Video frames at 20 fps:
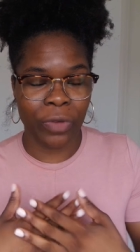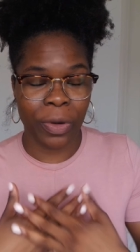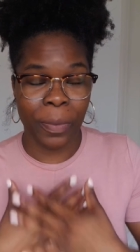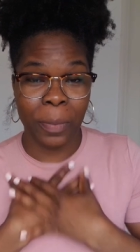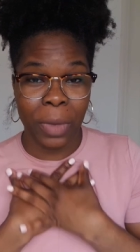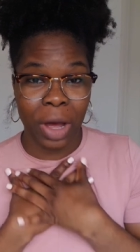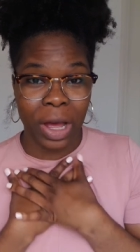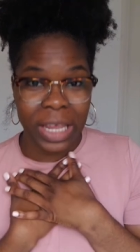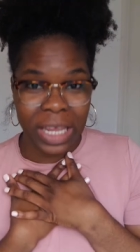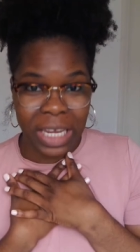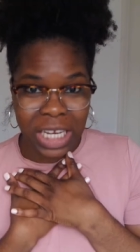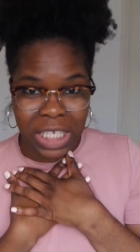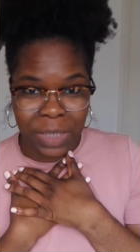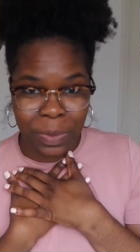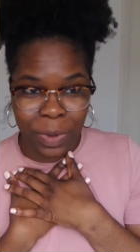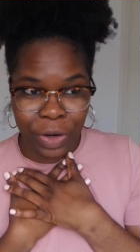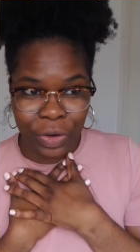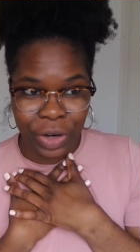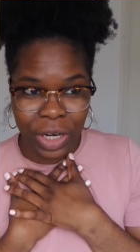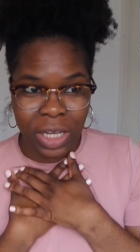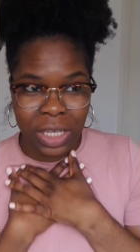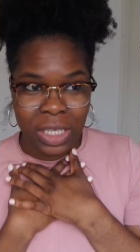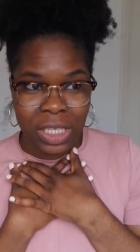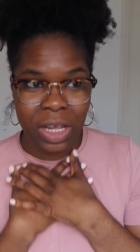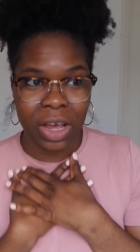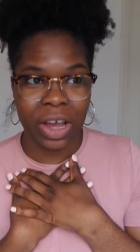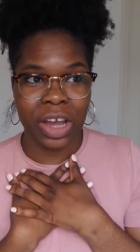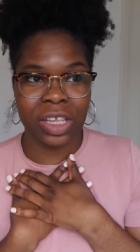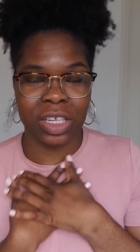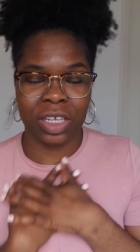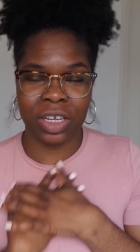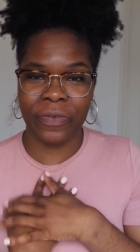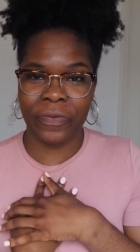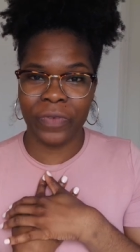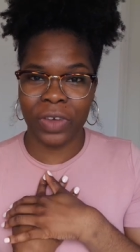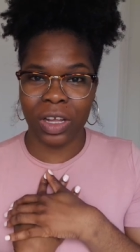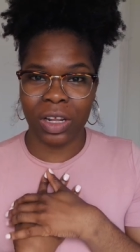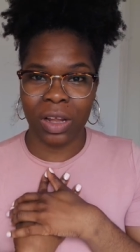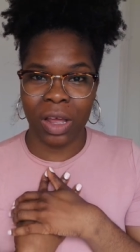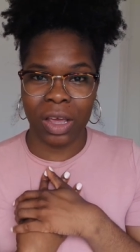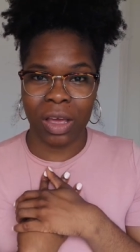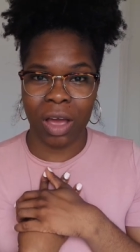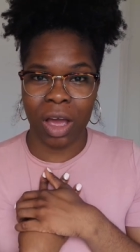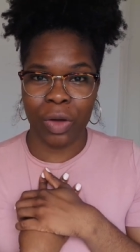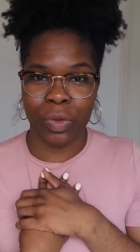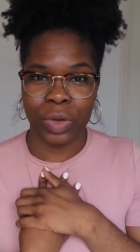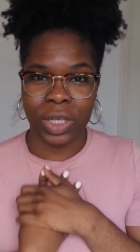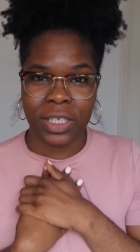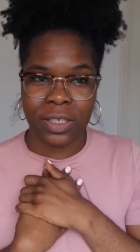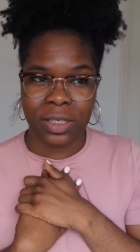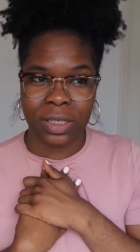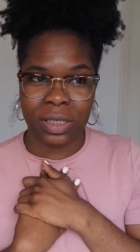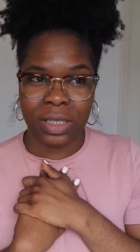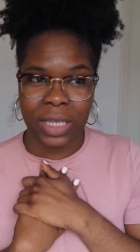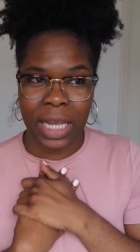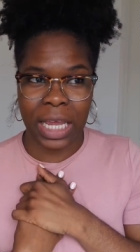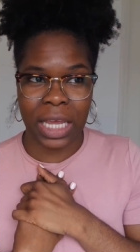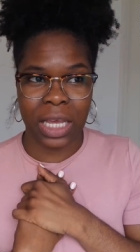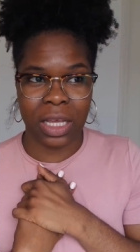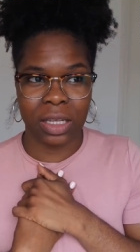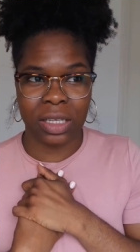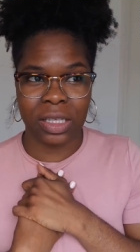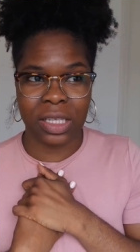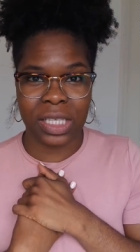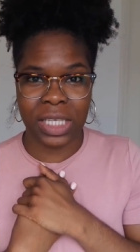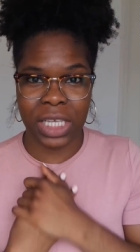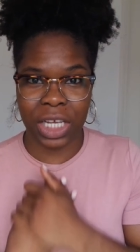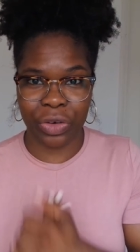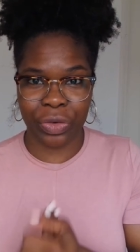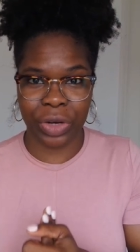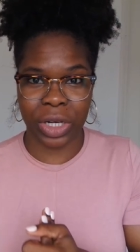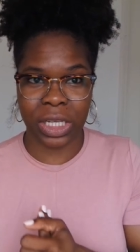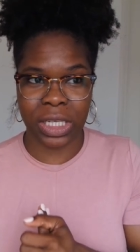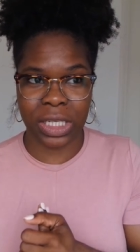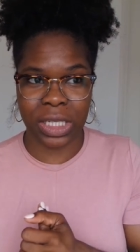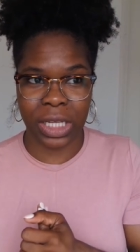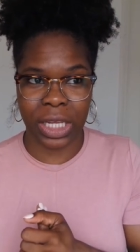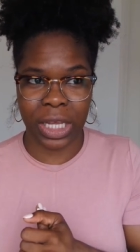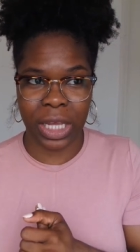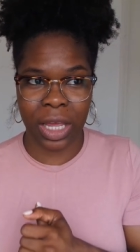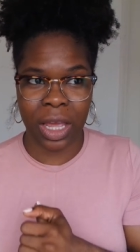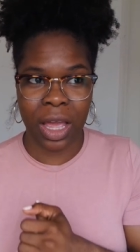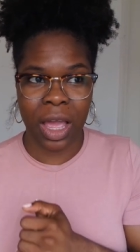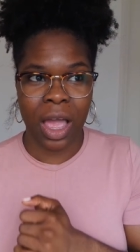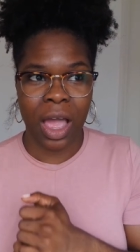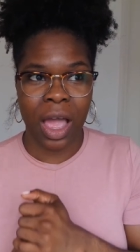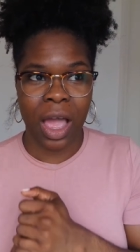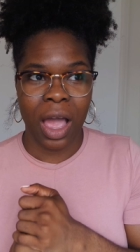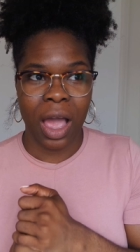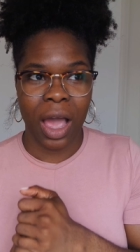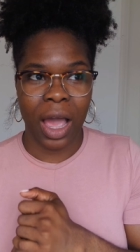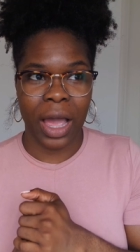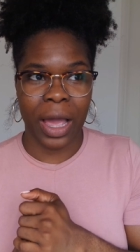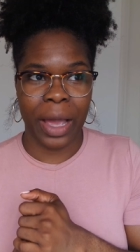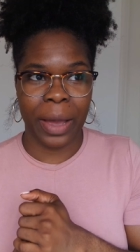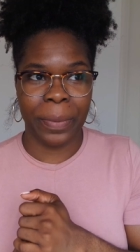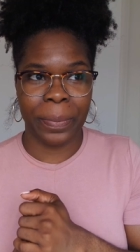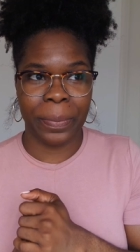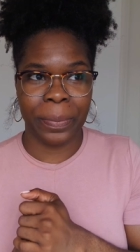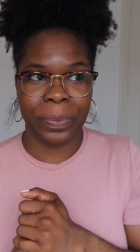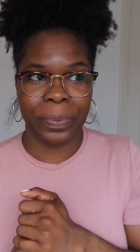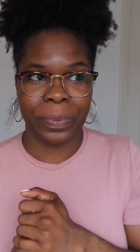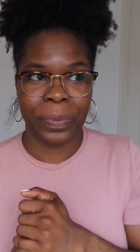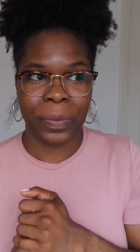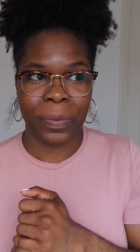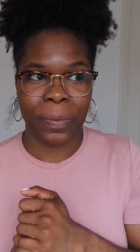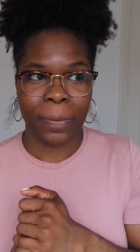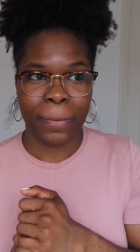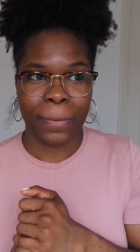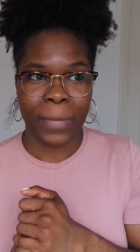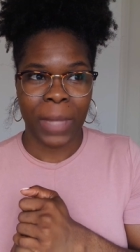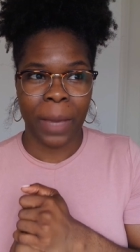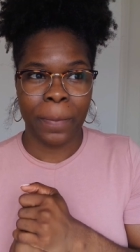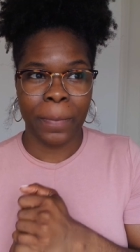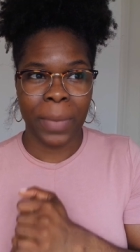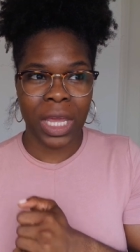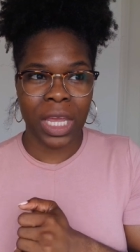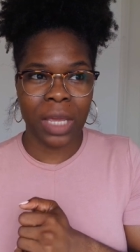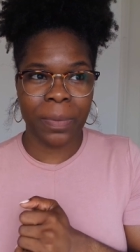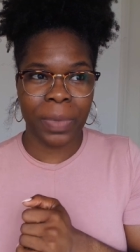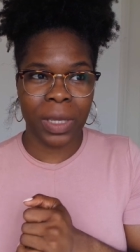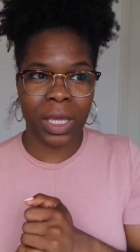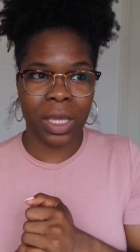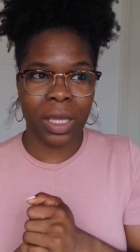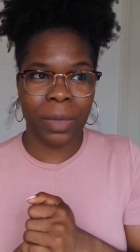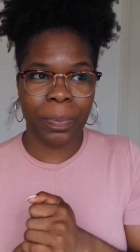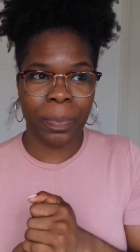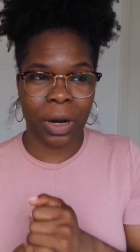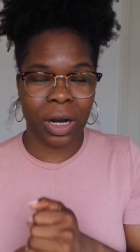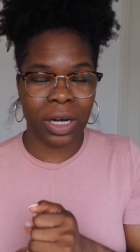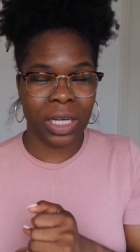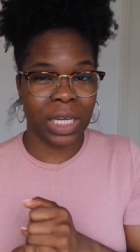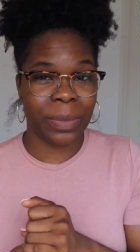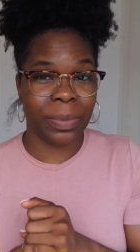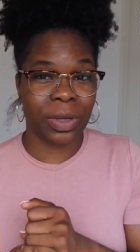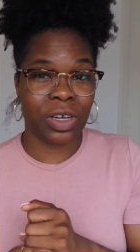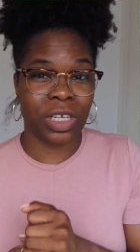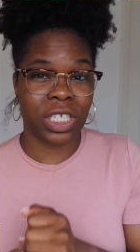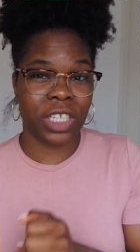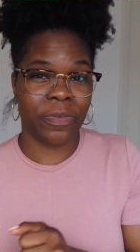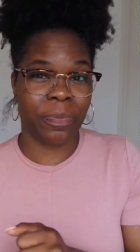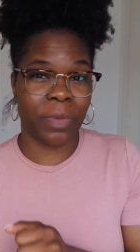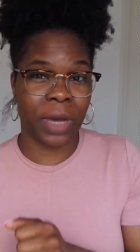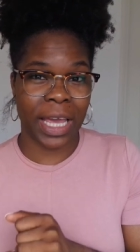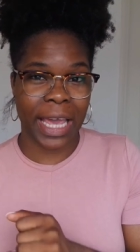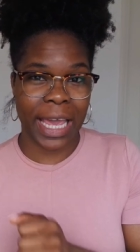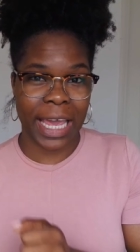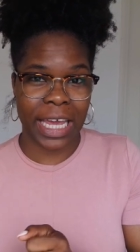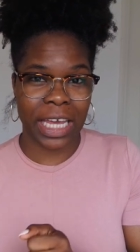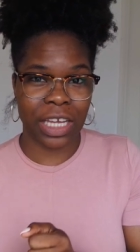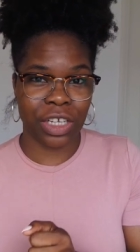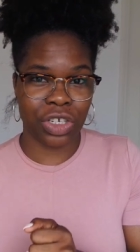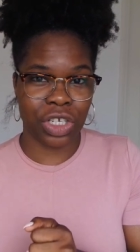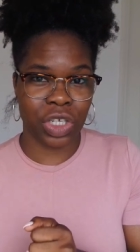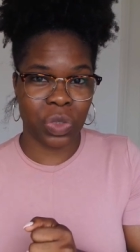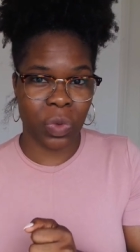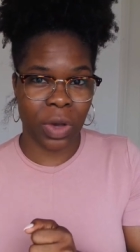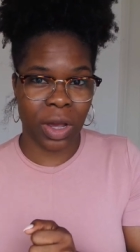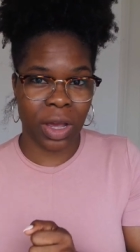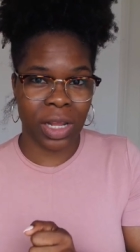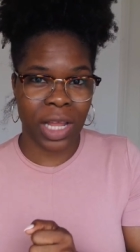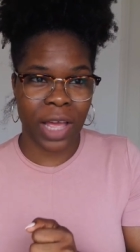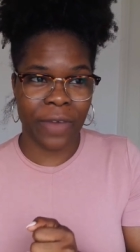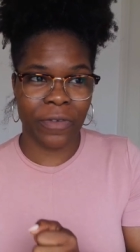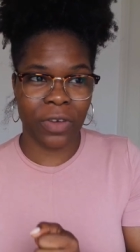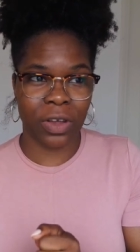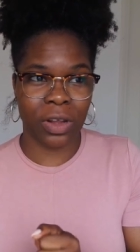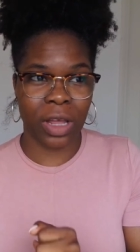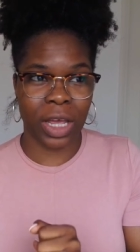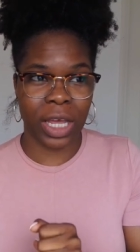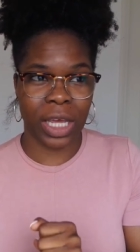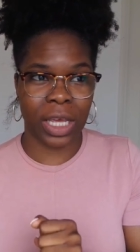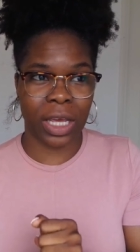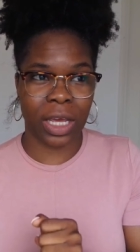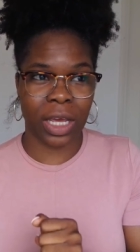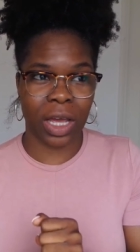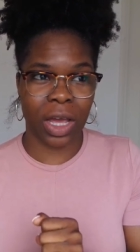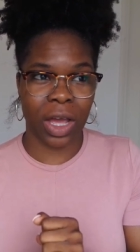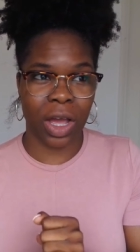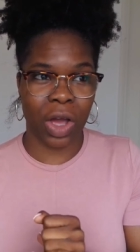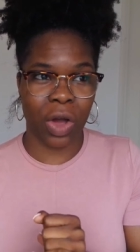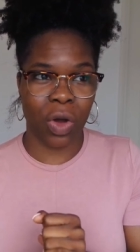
from my experience, I didn't feel like I was taken seriously. Um, maybe partly because of my age as well. I feel like